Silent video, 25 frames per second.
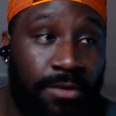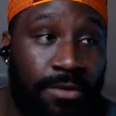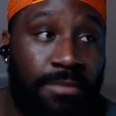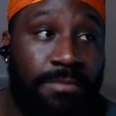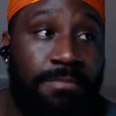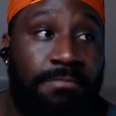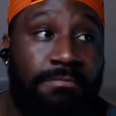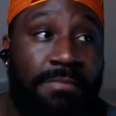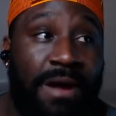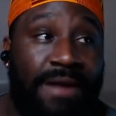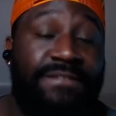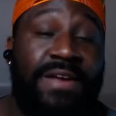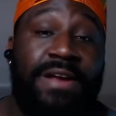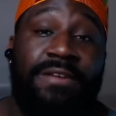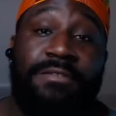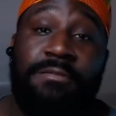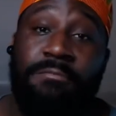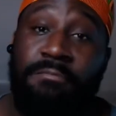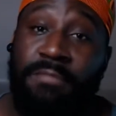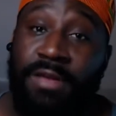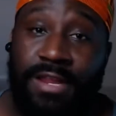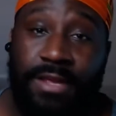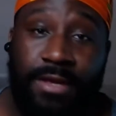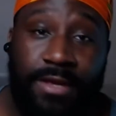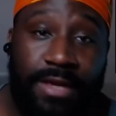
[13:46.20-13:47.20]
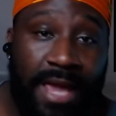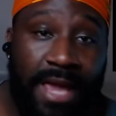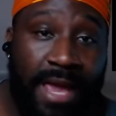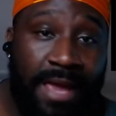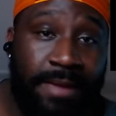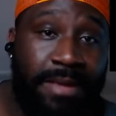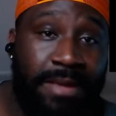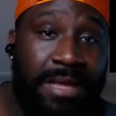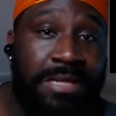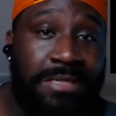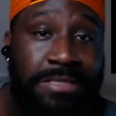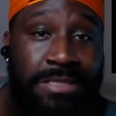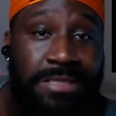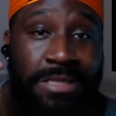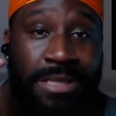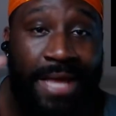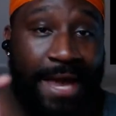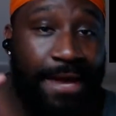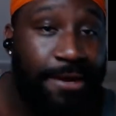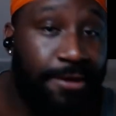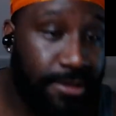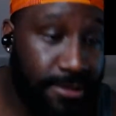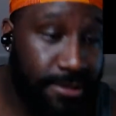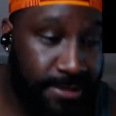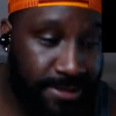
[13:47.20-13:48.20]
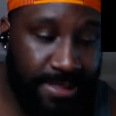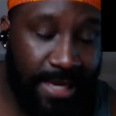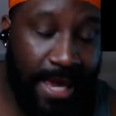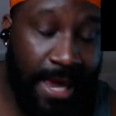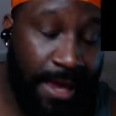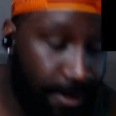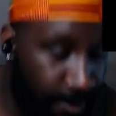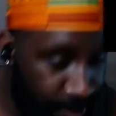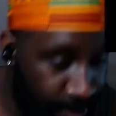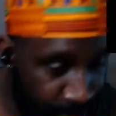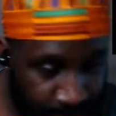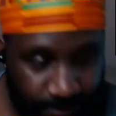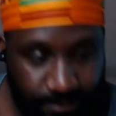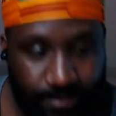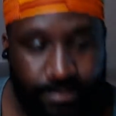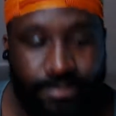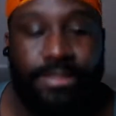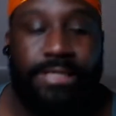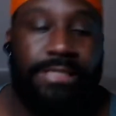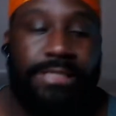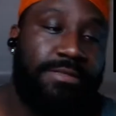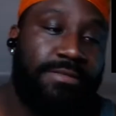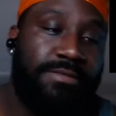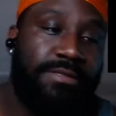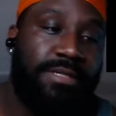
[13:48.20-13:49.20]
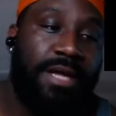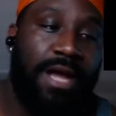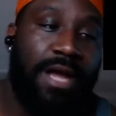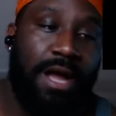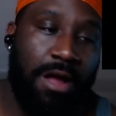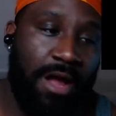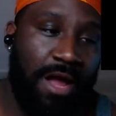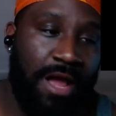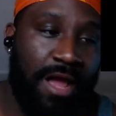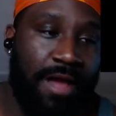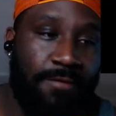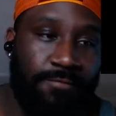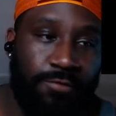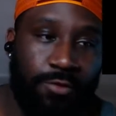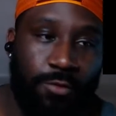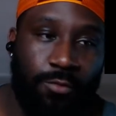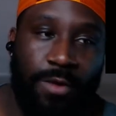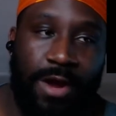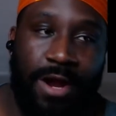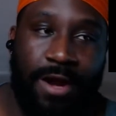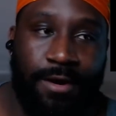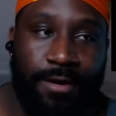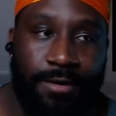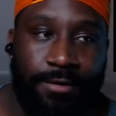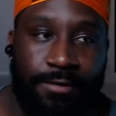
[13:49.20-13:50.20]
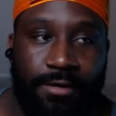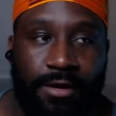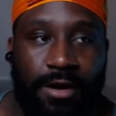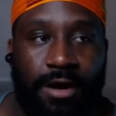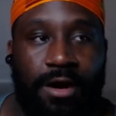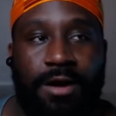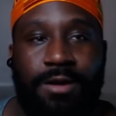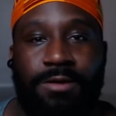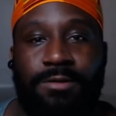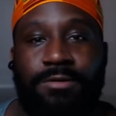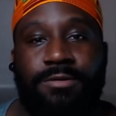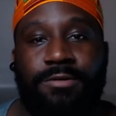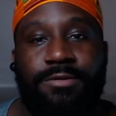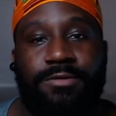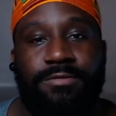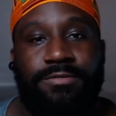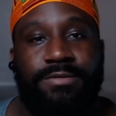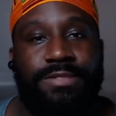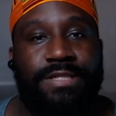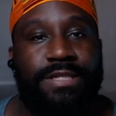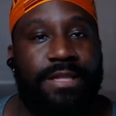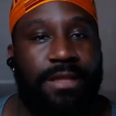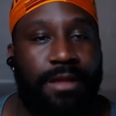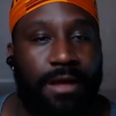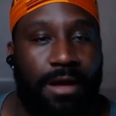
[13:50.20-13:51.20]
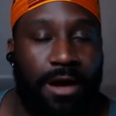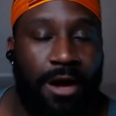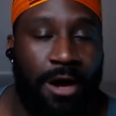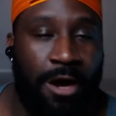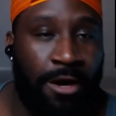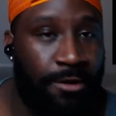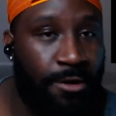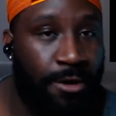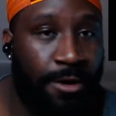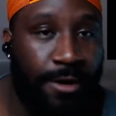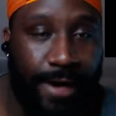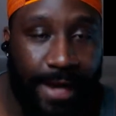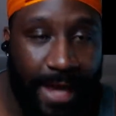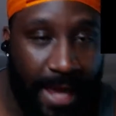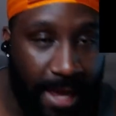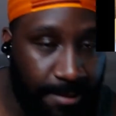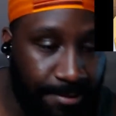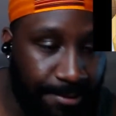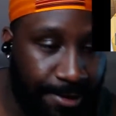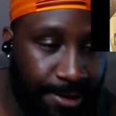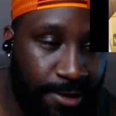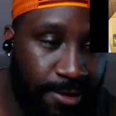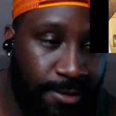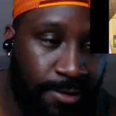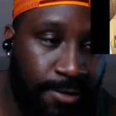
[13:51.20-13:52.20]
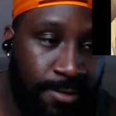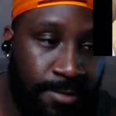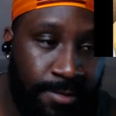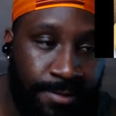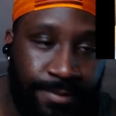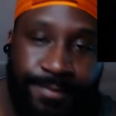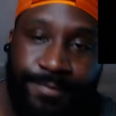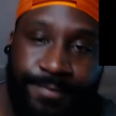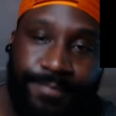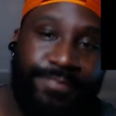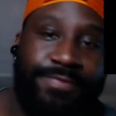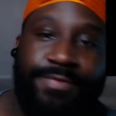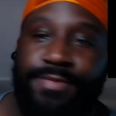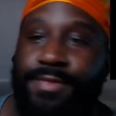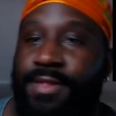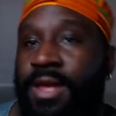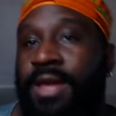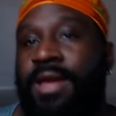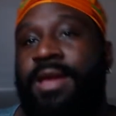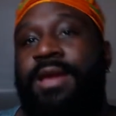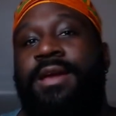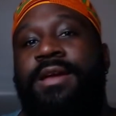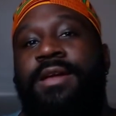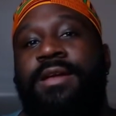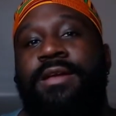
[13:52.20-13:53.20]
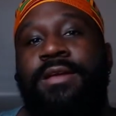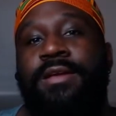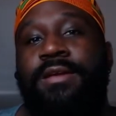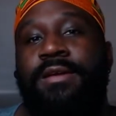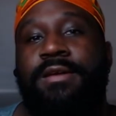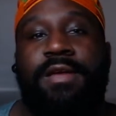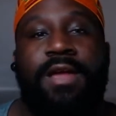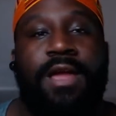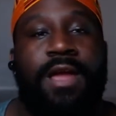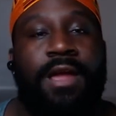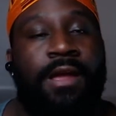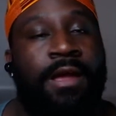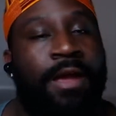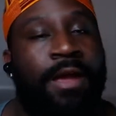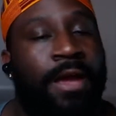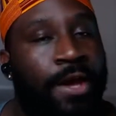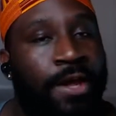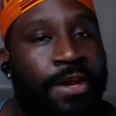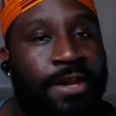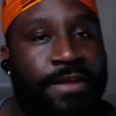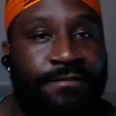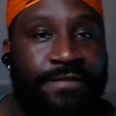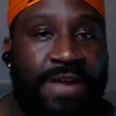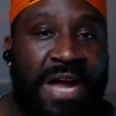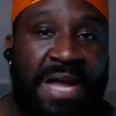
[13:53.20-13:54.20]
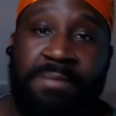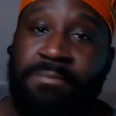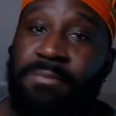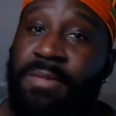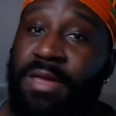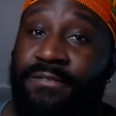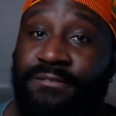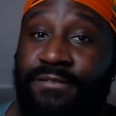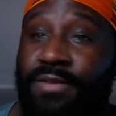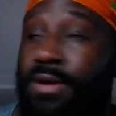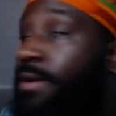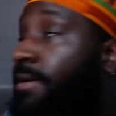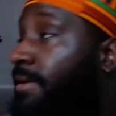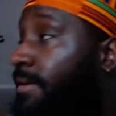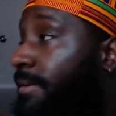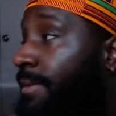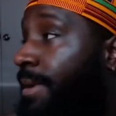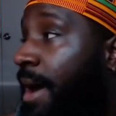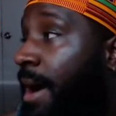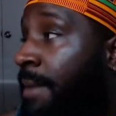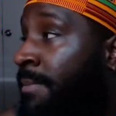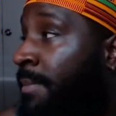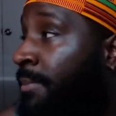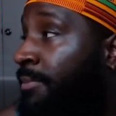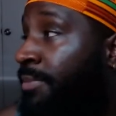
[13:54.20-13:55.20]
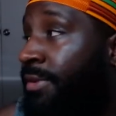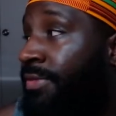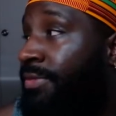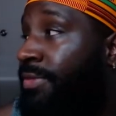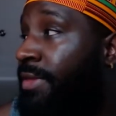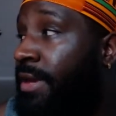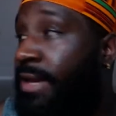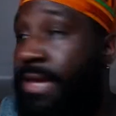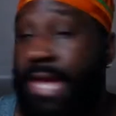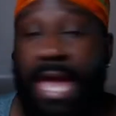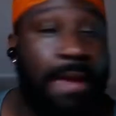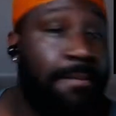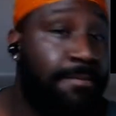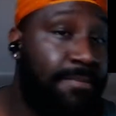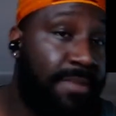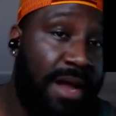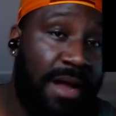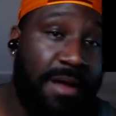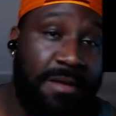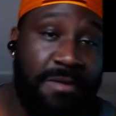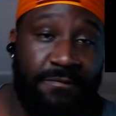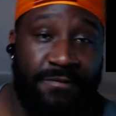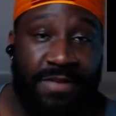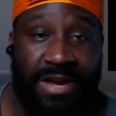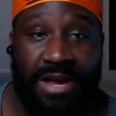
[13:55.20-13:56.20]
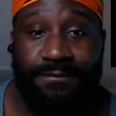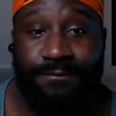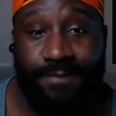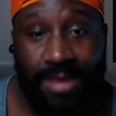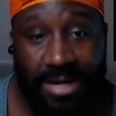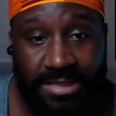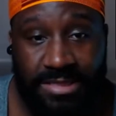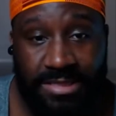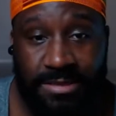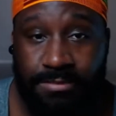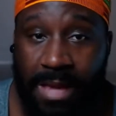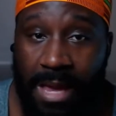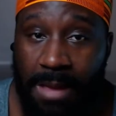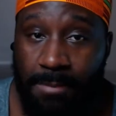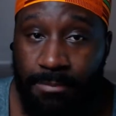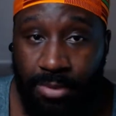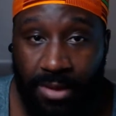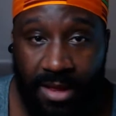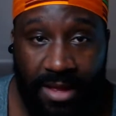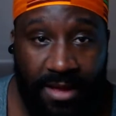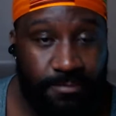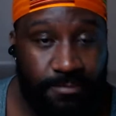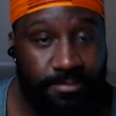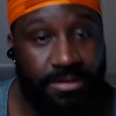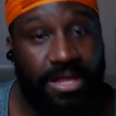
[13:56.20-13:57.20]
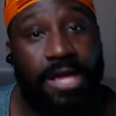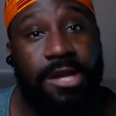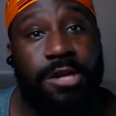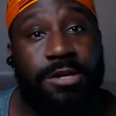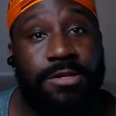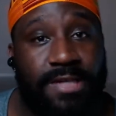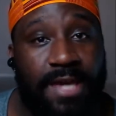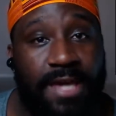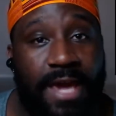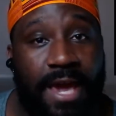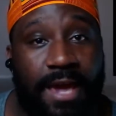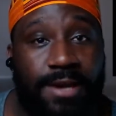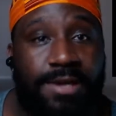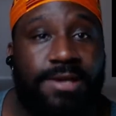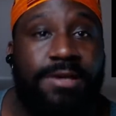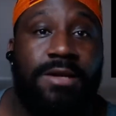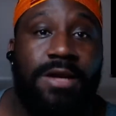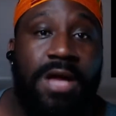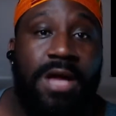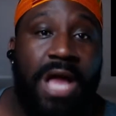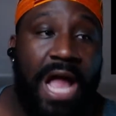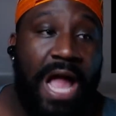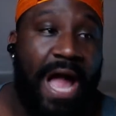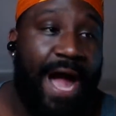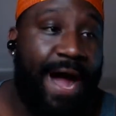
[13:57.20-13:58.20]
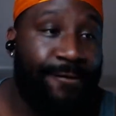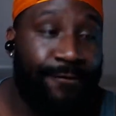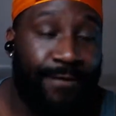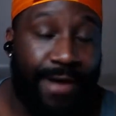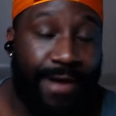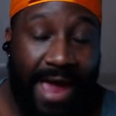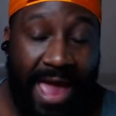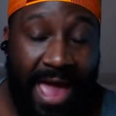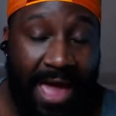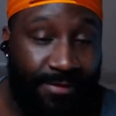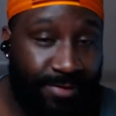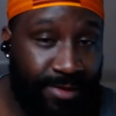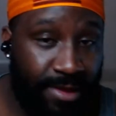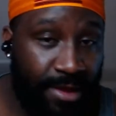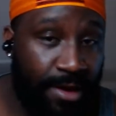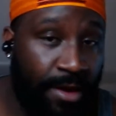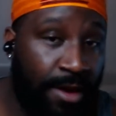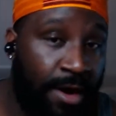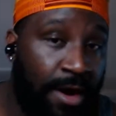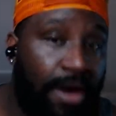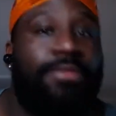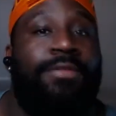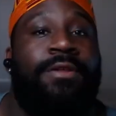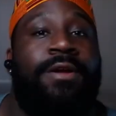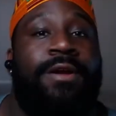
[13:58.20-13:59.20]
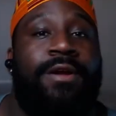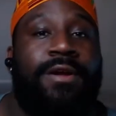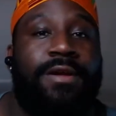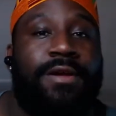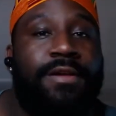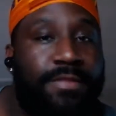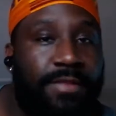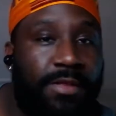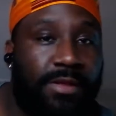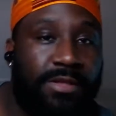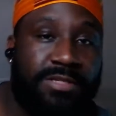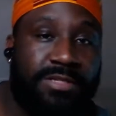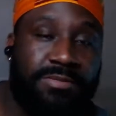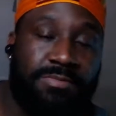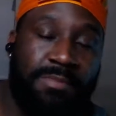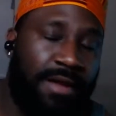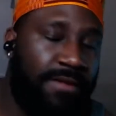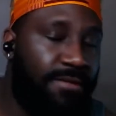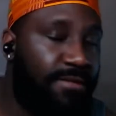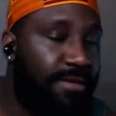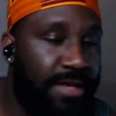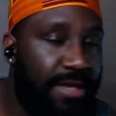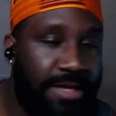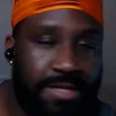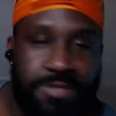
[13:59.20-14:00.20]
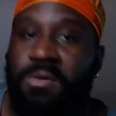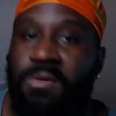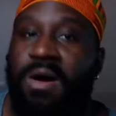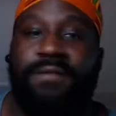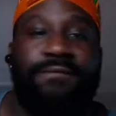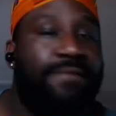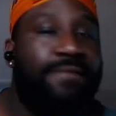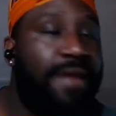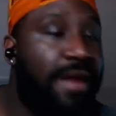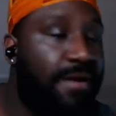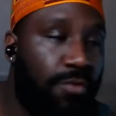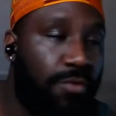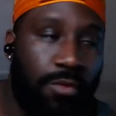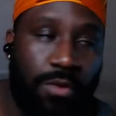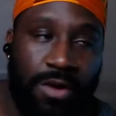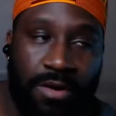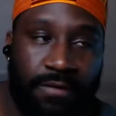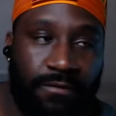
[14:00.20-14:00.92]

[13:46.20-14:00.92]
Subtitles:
my favorite mini game is Later Skater. I have the record on our GameCube, and if I'm gonna put the game, if I can find some gameplay of Later Skater, I will add that on there. It's my favorite one of